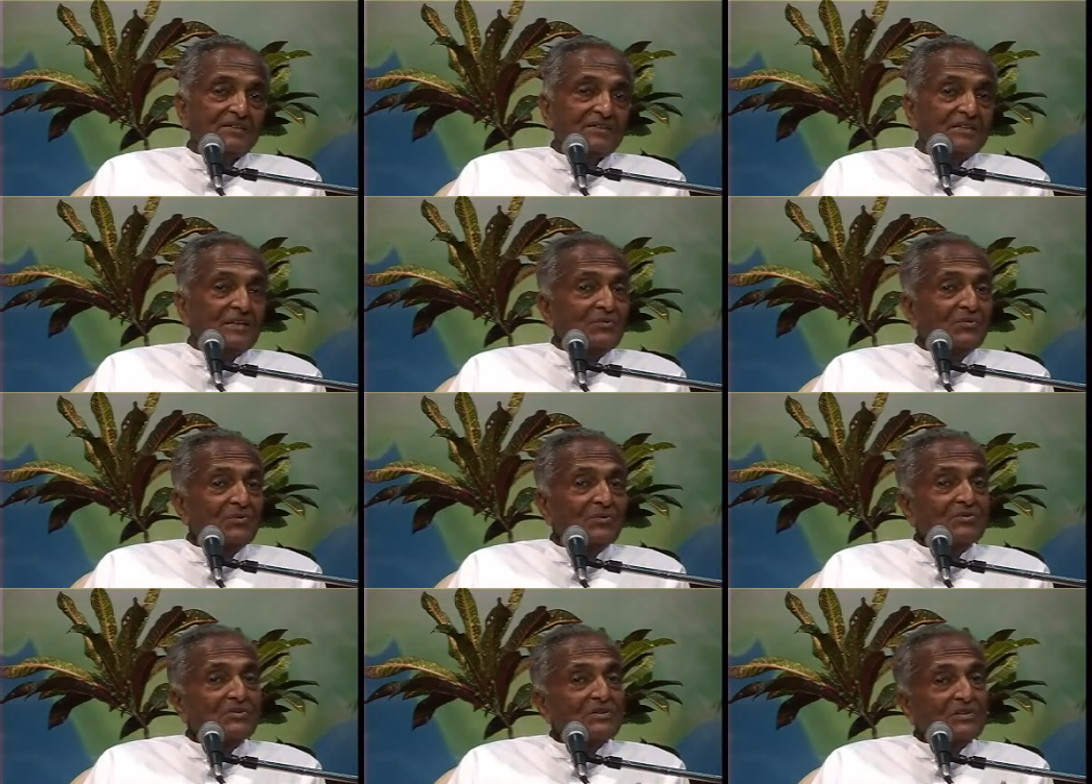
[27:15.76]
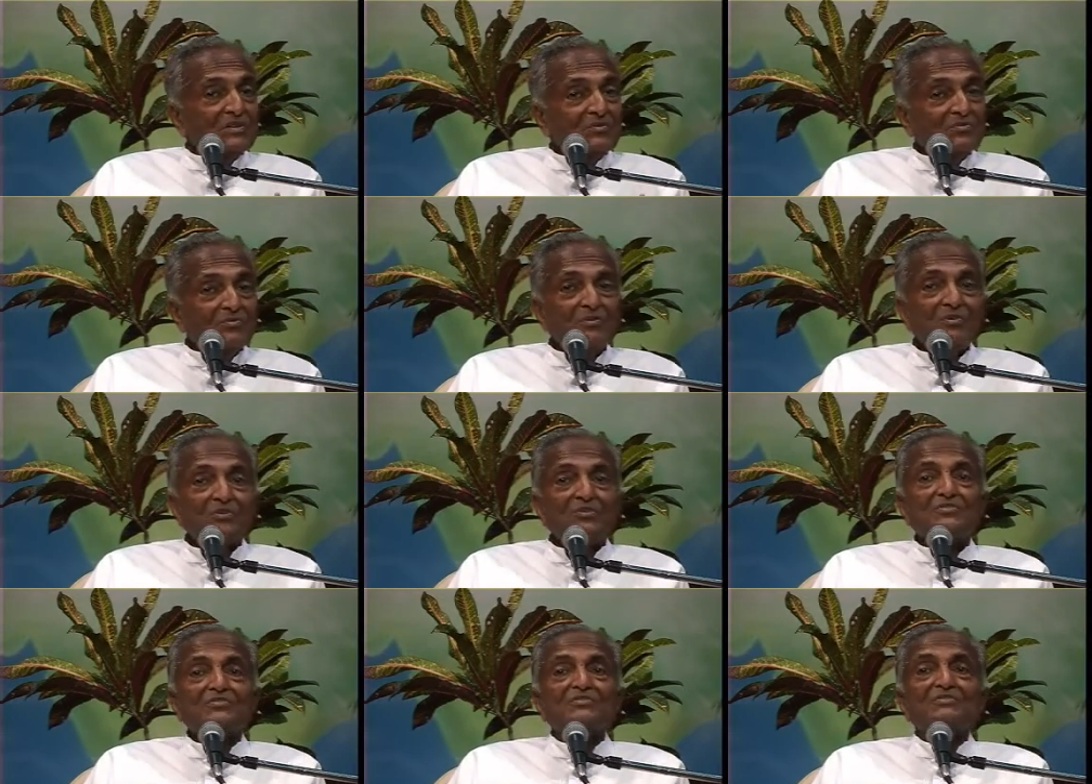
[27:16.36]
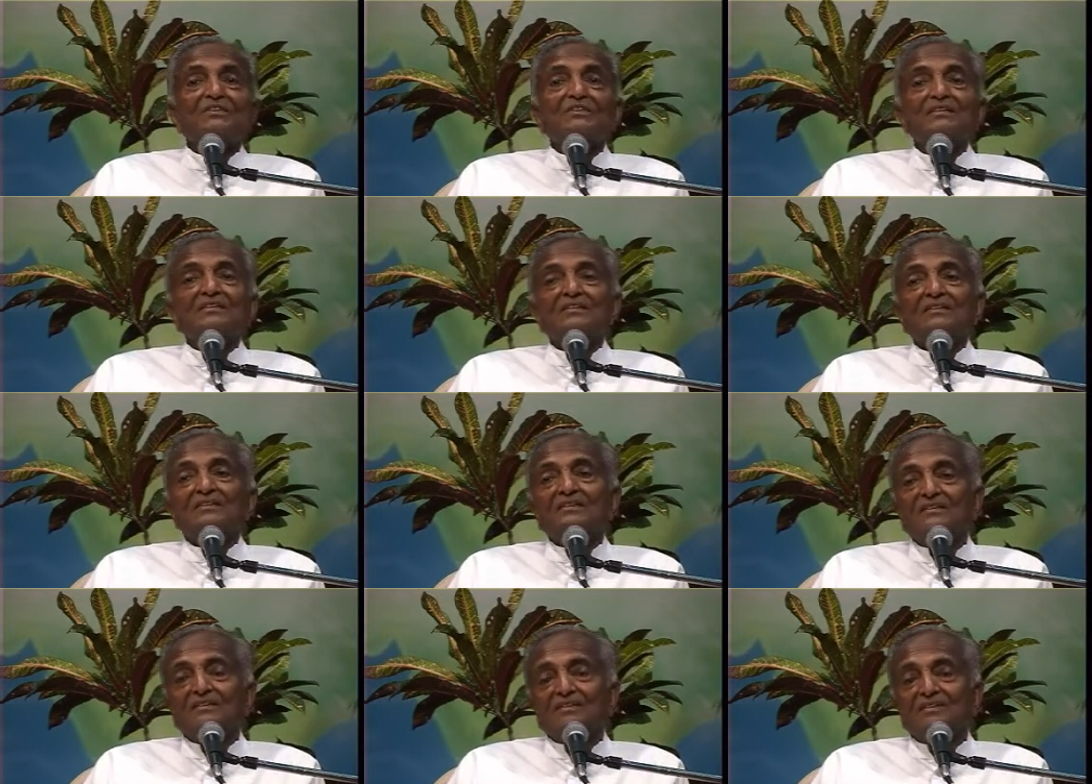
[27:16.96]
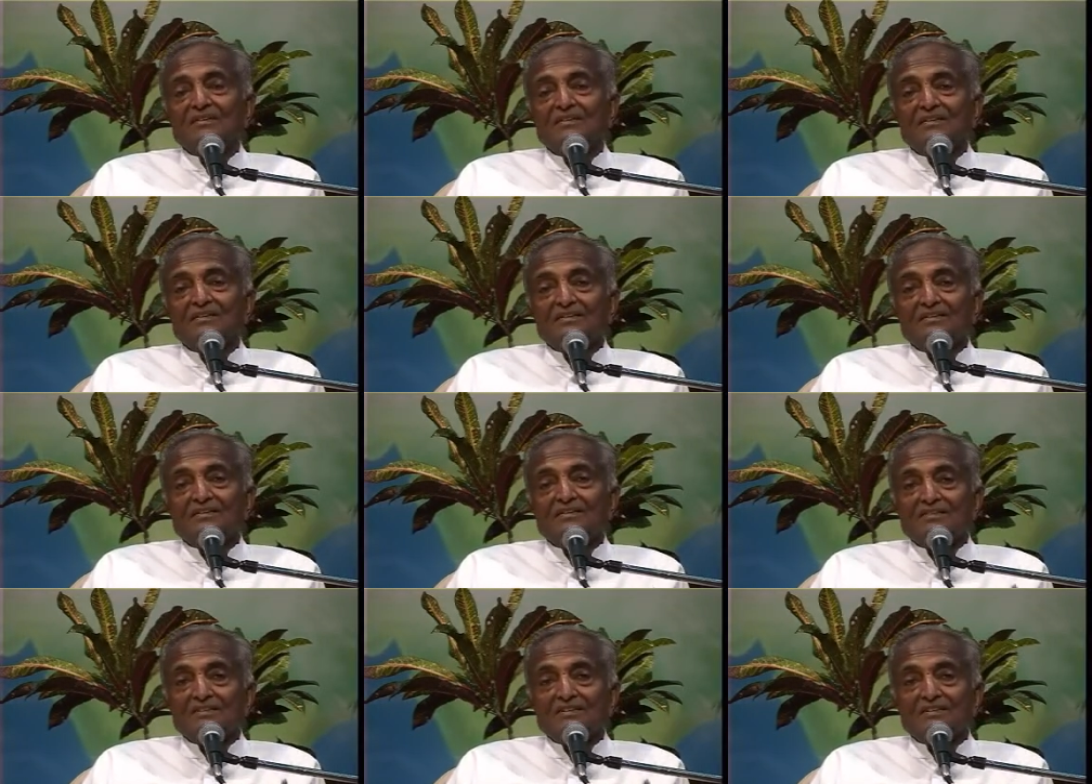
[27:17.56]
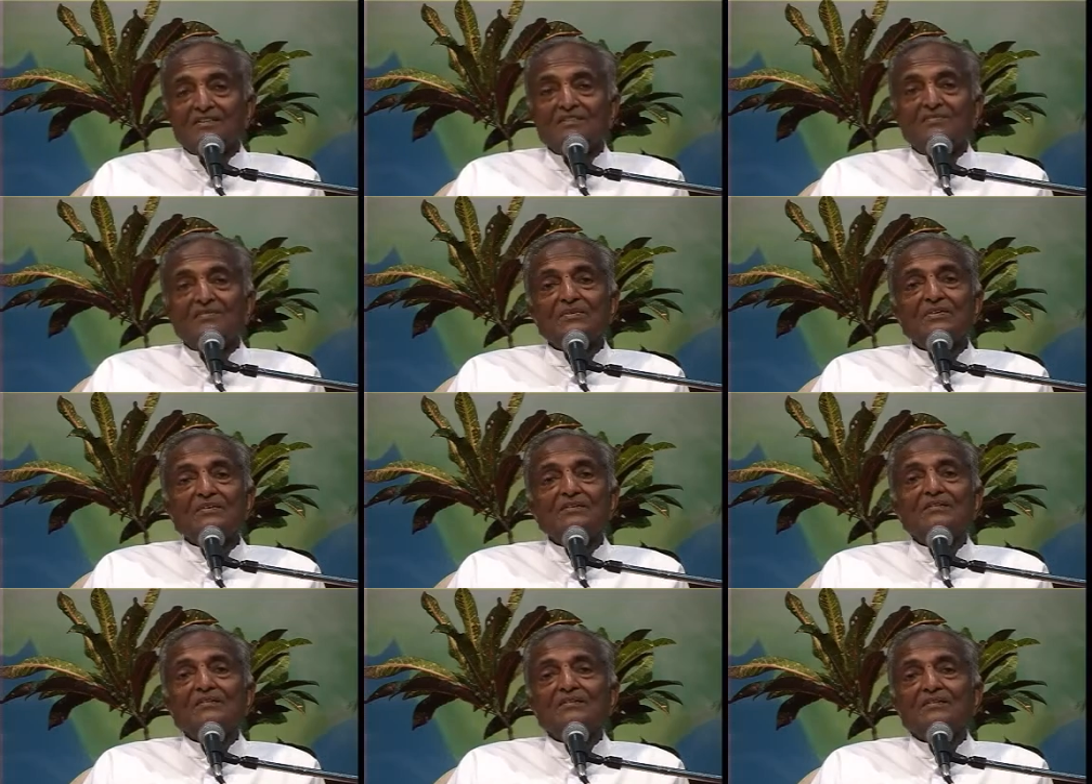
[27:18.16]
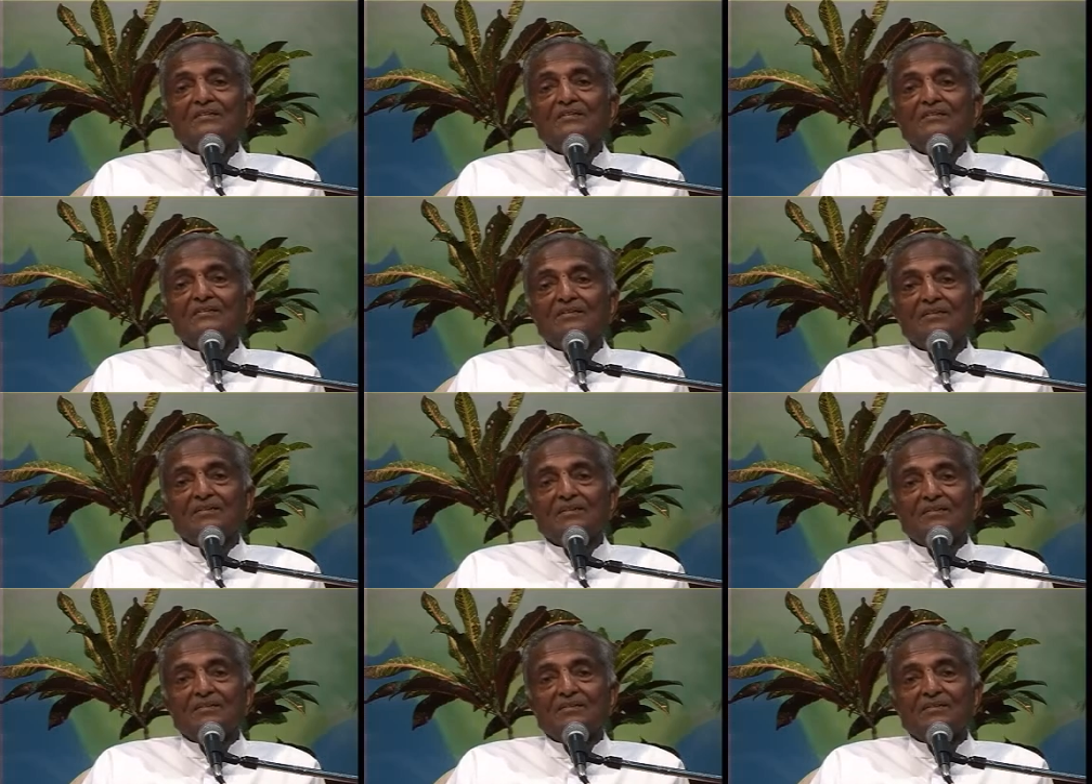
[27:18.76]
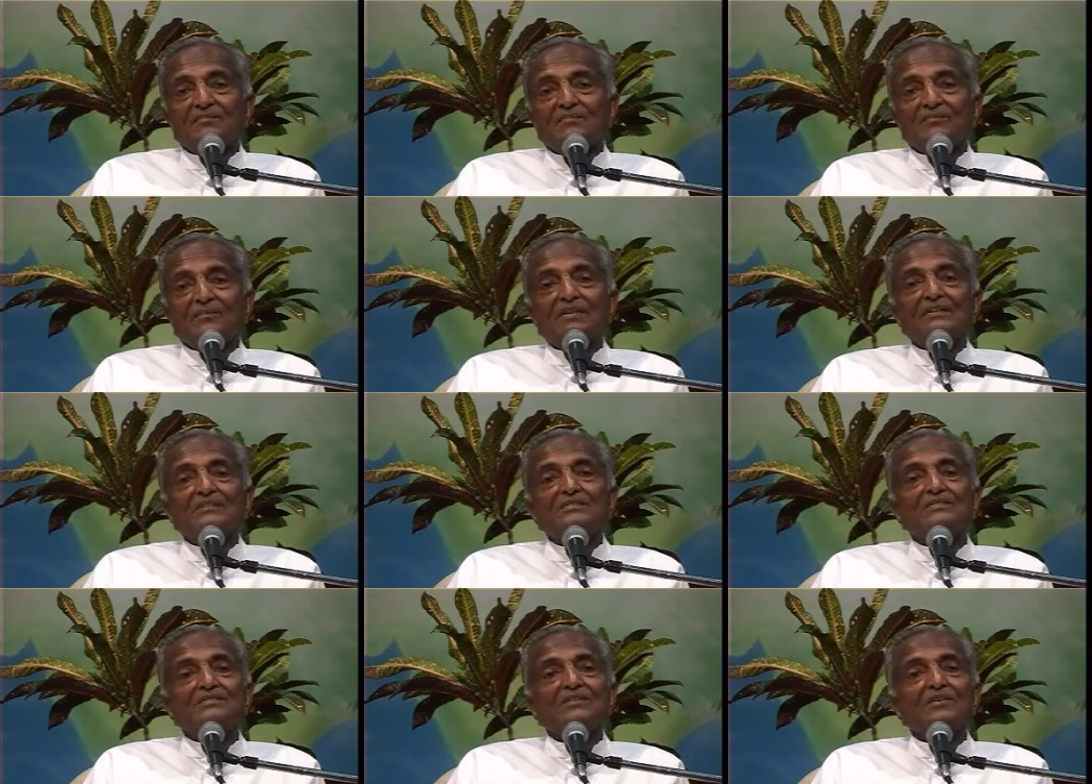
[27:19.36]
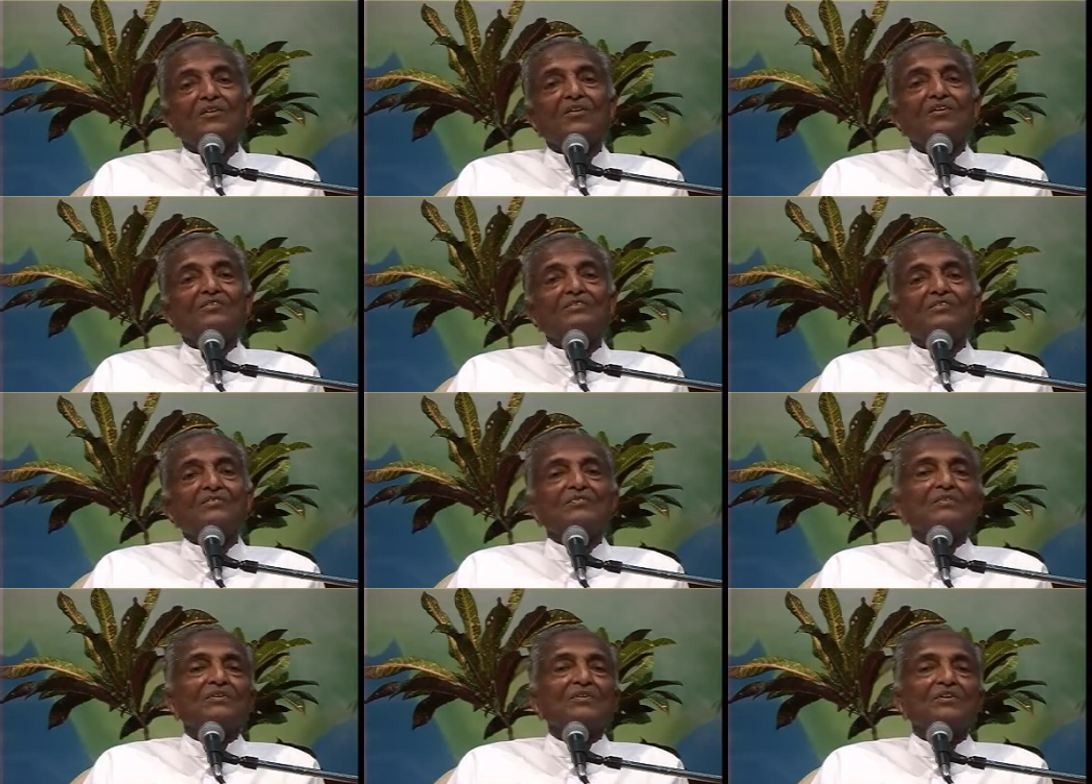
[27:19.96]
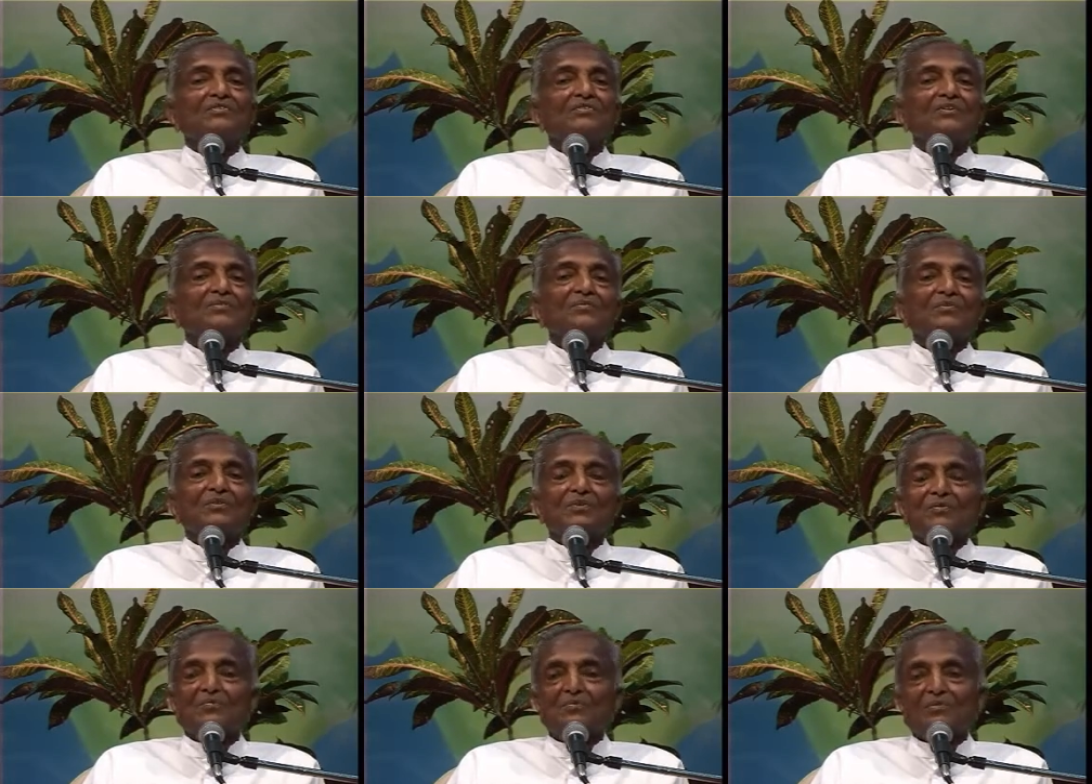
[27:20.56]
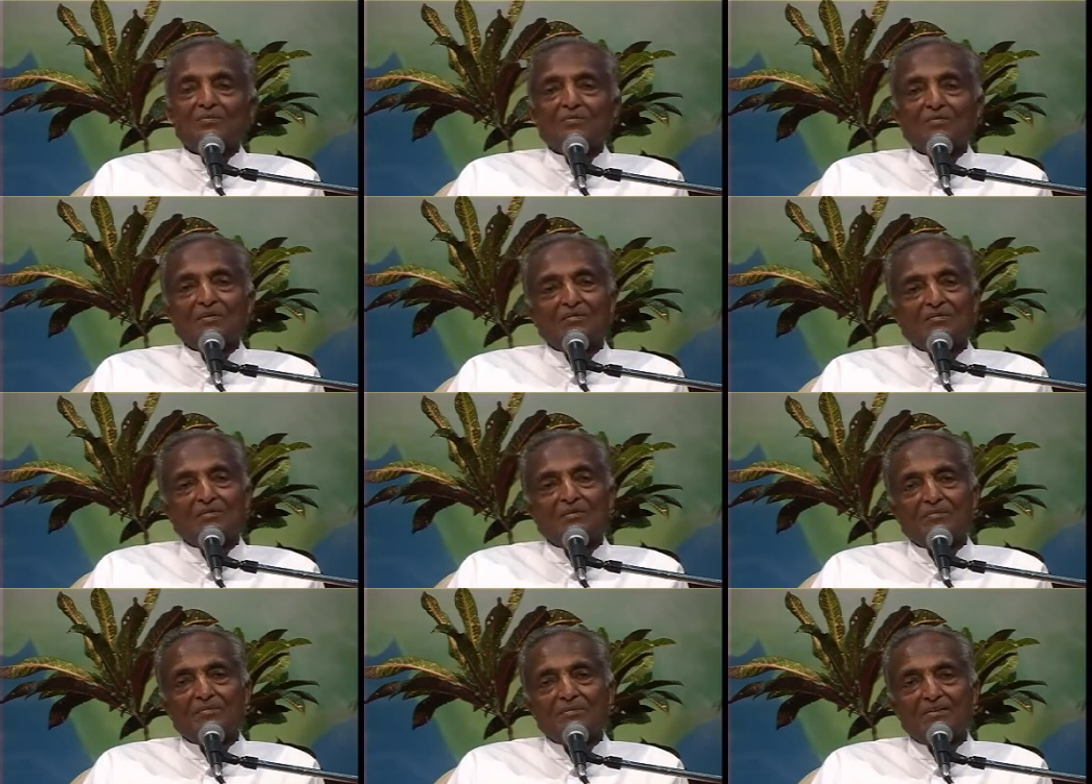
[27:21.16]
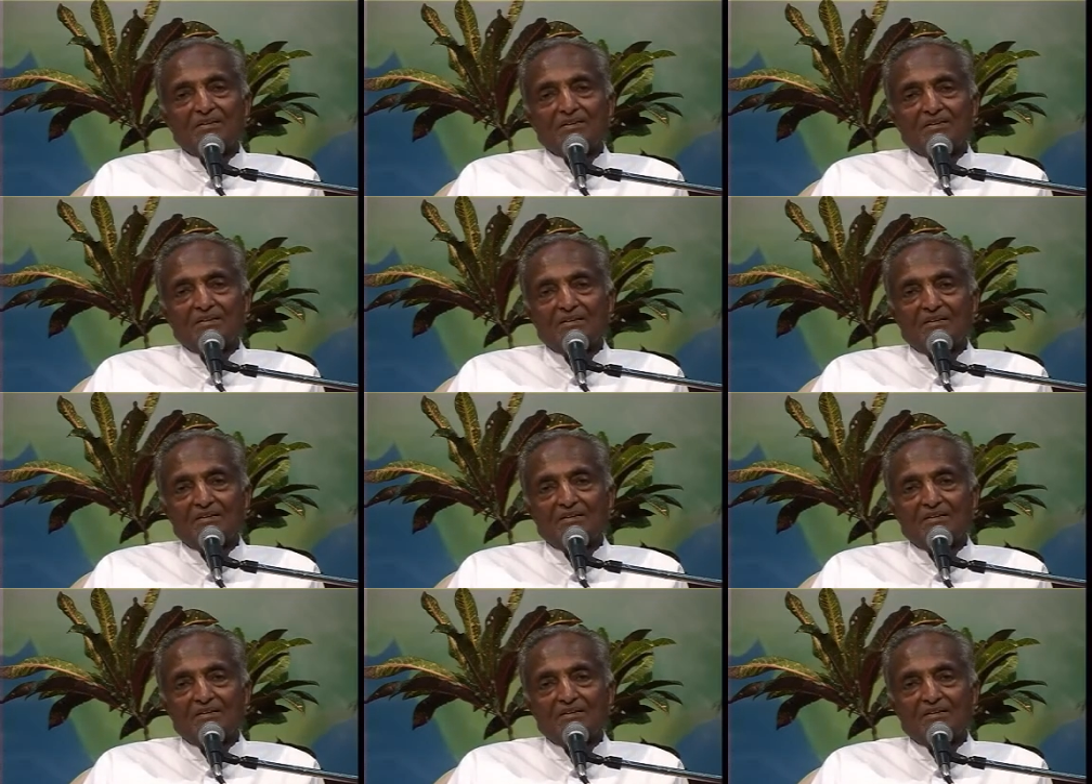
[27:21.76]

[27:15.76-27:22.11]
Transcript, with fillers: That was the revolutionary judgment based on the philosophy of Brahma Baba.